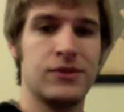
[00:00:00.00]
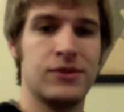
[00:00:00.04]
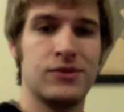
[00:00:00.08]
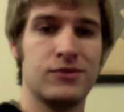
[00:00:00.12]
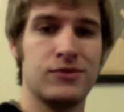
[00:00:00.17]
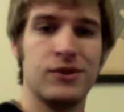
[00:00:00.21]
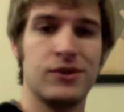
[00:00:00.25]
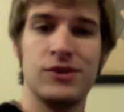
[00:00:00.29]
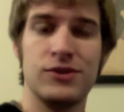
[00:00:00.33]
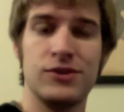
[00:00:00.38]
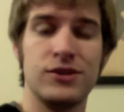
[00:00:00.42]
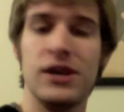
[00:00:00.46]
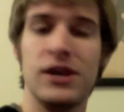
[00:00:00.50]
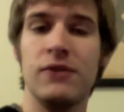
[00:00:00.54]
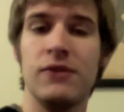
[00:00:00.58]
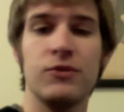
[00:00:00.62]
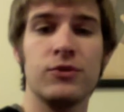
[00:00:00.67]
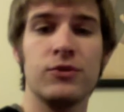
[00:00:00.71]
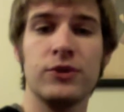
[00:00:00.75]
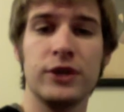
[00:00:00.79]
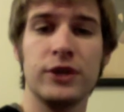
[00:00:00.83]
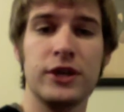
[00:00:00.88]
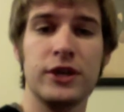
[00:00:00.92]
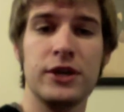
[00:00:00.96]
there's
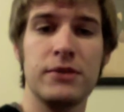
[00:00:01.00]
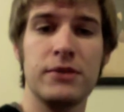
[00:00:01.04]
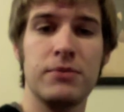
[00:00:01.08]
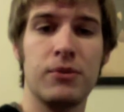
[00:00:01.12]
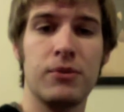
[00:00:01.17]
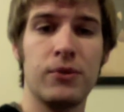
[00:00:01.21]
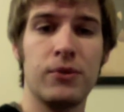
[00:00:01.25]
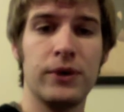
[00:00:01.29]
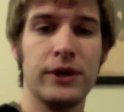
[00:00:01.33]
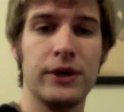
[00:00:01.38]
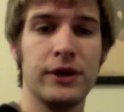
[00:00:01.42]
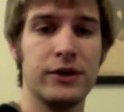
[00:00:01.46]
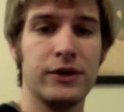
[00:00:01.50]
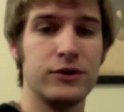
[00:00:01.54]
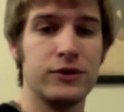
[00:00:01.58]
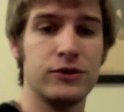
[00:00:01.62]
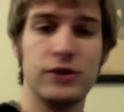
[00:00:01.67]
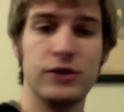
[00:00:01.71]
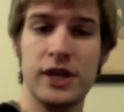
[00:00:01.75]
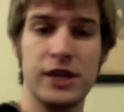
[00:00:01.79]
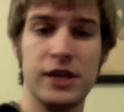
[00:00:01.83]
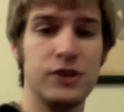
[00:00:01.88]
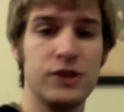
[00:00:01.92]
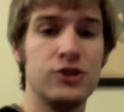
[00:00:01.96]
never really any
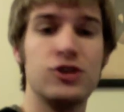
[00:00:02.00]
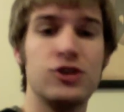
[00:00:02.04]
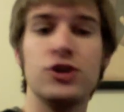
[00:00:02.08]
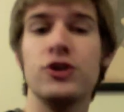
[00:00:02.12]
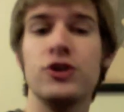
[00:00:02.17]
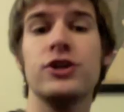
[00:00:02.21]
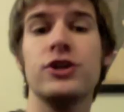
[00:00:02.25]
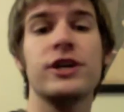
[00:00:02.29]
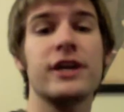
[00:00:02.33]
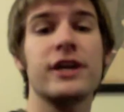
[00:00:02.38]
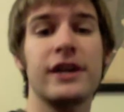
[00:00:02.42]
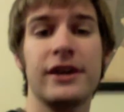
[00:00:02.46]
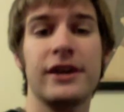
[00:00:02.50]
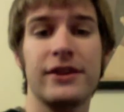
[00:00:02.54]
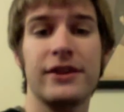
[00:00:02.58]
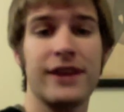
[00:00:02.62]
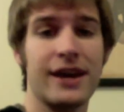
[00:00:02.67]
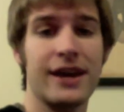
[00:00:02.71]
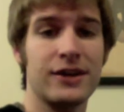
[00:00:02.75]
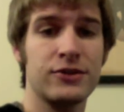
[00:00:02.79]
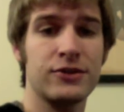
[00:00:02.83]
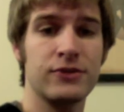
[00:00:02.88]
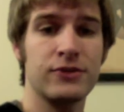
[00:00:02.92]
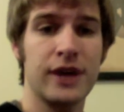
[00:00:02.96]
point in journeying in
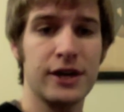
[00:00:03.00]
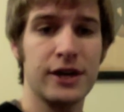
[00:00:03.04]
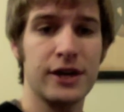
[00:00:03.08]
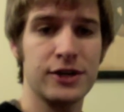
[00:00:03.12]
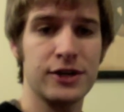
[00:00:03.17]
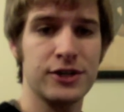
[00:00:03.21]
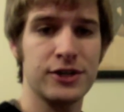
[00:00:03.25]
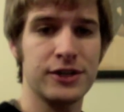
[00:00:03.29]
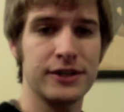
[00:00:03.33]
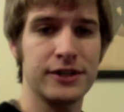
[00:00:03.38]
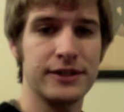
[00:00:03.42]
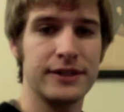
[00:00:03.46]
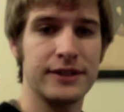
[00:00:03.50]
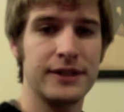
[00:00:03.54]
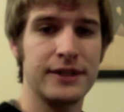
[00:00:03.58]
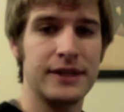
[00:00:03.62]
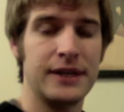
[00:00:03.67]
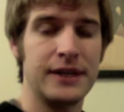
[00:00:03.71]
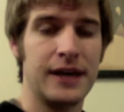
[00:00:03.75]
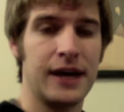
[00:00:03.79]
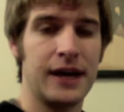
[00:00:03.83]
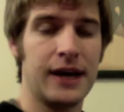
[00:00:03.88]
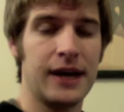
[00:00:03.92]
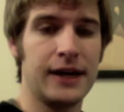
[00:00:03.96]
that direction.
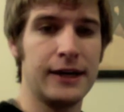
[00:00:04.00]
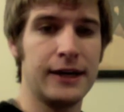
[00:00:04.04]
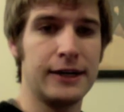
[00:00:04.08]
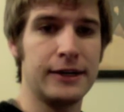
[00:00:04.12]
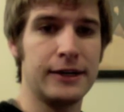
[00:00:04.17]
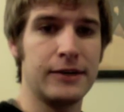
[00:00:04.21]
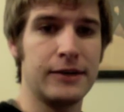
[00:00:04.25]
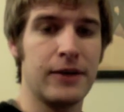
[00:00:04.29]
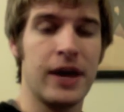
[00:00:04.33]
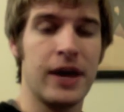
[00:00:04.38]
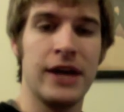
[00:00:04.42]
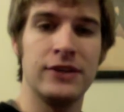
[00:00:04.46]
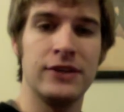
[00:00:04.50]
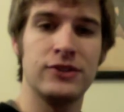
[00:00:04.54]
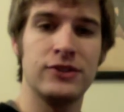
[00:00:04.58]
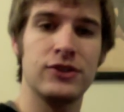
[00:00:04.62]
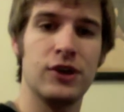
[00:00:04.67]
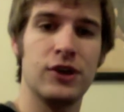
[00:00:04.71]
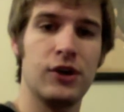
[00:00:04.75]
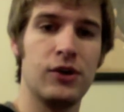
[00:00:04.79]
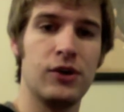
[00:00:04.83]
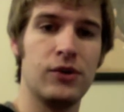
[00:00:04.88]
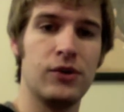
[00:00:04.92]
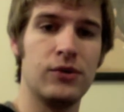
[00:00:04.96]
And
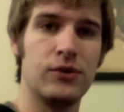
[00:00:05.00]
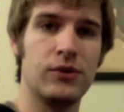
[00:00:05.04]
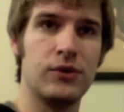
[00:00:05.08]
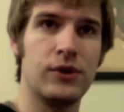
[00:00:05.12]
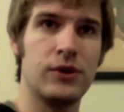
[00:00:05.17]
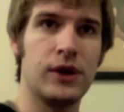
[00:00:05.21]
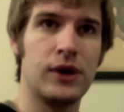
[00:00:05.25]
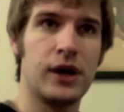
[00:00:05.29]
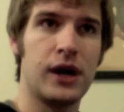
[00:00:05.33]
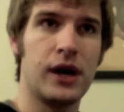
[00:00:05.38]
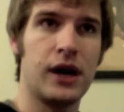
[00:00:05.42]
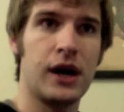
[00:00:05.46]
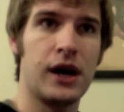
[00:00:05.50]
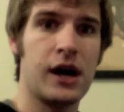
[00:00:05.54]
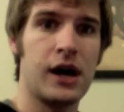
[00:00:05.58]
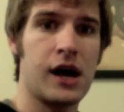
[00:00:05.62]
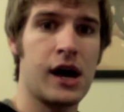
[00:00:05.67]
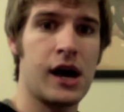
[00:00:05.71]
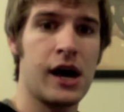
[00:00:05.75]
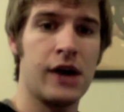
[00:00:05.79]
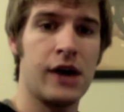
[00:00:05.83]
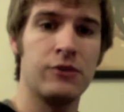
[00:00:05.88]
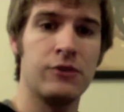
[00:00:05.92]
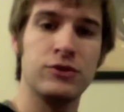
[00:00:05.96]
so
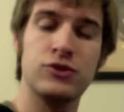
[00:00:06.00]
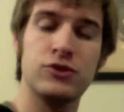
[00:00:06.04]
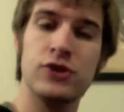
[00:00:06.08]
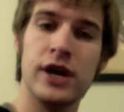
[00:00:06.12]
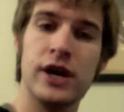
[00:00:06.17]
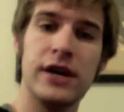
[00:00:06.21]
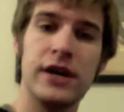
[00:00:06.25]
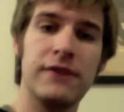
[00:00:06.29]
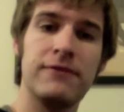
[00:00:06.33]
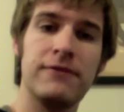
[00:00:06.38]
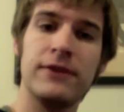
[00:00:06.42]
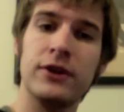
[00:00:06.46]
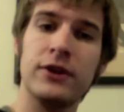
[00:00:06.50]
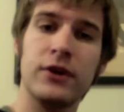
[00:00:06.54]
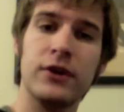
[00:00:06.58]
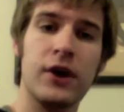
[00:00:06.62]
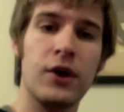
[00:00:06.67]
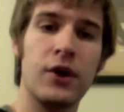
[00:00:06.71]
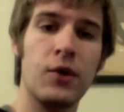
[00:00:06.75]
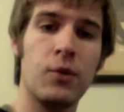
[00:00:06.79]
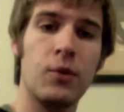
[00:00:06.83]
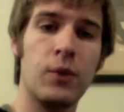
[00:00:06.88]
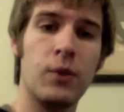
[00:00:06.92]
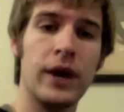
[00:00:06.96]
I was trying to figure out
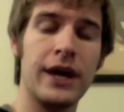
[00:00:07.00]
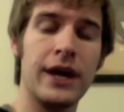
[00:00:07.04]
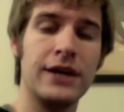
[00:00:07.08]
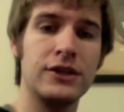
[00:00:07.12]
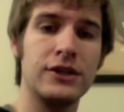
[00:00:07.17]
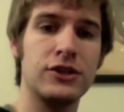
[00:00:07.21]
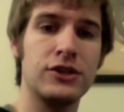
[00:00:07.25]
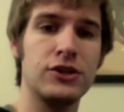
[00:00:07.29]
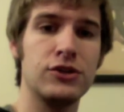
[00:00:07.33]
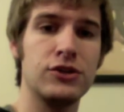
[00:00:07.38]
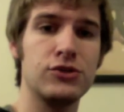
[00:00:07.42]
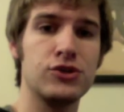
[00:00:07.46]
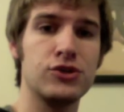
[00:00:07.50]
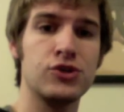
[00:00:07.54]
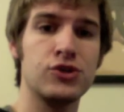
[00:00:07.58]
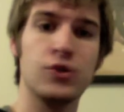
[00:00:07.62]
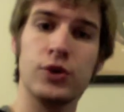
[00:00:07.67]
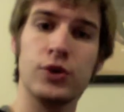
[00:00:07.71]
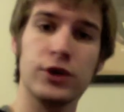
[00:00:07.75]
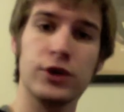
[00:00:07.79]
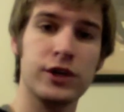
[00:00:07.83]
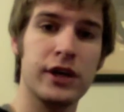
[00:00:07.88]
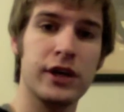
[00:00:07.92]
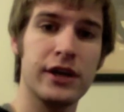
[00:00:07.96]
a way to
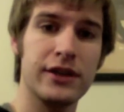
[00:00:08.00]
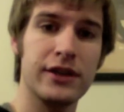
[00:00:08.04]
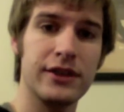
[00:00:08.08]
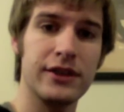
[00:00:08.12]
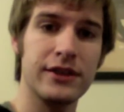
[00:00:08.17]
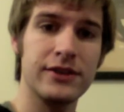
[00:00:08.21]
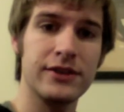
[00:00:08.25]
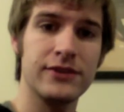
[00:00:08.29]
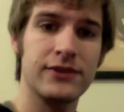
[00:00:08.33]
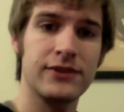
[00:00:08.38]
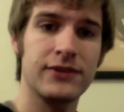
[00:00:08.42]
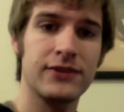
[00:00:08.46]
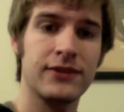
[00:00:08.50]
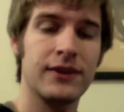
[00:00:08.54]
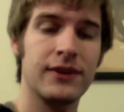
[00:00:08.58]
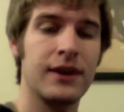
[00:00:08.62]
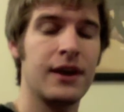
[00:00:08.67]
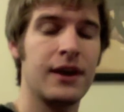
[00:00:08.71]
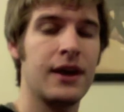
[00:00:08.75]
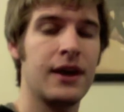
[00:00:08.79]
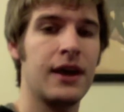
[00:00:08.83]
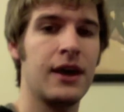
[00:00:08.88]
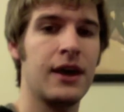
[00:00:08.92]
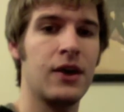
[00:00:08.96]
shortcut this,
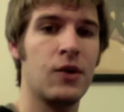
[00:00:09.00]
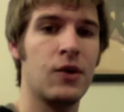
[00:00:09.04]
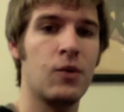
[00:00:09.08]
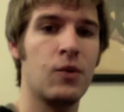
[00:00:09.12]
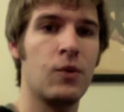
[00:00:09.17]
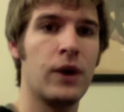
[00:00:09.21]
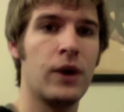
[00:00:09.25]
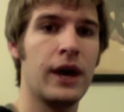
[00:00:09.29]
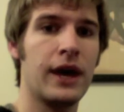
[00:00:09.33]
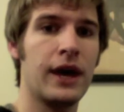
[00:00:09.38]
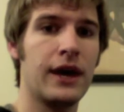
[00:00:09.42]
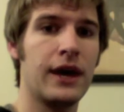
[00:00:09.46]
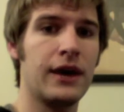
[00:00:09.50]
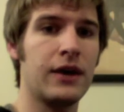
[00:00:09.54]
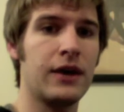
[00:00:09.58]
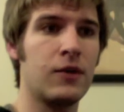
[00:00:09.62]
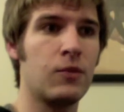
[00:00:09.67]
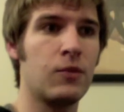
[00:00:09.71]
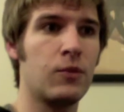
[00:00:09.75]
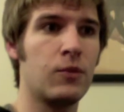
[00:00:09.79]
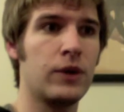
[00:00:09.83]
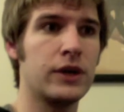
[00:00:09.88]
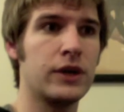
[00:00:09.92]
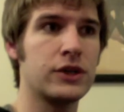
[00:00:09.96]
and a way
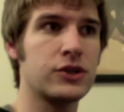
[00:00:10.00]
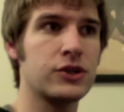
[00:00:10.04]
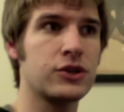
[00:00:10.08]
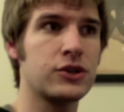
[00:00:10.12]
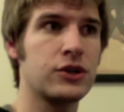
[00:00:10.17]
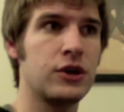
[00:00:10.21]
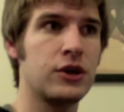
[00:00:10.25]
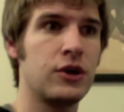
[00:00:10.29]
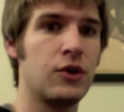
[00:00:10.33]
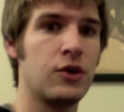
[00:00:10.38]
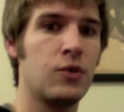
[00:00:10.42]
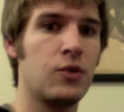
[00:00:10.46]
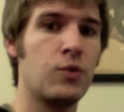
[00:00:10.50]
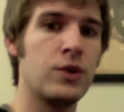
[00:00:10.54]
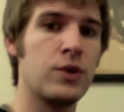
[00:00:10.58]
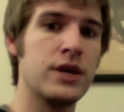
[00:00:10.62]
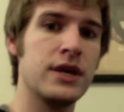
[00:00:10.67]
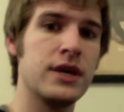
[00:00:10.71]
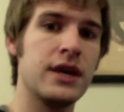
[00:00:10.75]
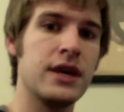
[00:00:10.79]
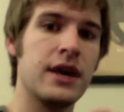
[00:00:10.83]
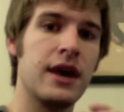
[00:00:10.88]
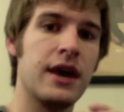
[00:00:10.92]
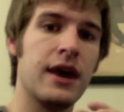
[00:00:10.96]
in which we
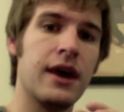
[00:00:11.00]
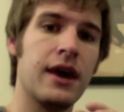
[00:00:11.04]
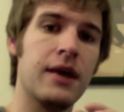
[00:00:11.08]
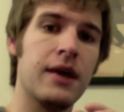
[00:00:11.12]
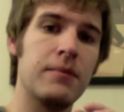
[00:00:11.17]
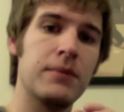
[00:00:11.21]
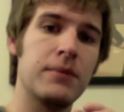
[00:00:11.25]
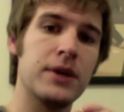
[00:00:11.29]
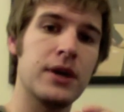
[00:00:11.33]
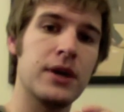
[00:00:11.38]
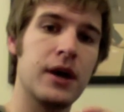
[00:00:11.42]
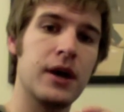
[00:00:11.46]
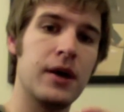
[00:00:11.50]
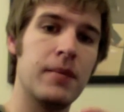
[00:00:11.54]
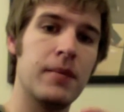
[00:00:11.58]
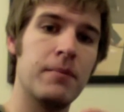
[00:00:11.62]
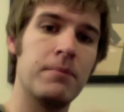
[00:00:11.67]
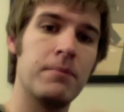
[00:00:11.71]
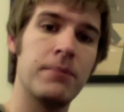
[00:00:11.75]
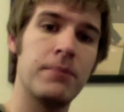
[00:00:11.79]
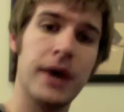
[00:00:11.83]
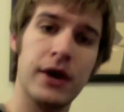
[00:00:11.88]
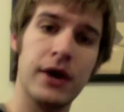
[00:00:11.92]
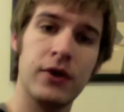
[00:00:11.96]
can
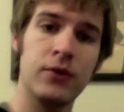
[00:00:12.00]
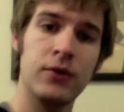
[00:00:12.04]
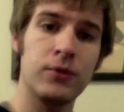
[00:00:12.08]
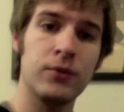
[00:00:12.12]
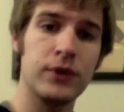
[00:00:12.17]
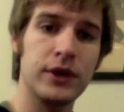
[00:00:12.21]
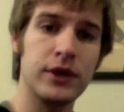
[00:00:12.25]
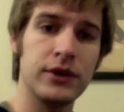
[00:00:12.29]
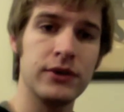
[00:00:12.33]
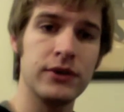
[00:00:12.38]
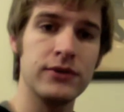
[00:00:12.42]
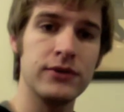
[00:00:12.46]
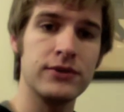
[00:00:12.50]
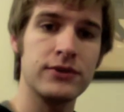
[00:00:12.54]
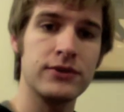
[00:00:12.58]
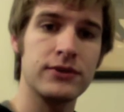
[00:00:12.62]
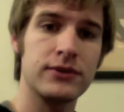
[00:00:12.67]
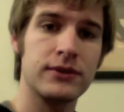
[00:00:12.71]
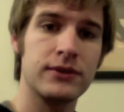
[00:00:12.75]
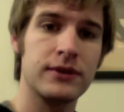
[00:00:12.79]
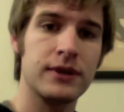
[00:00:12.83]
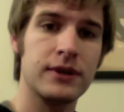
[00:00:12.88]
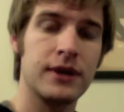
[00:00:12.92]
become better readers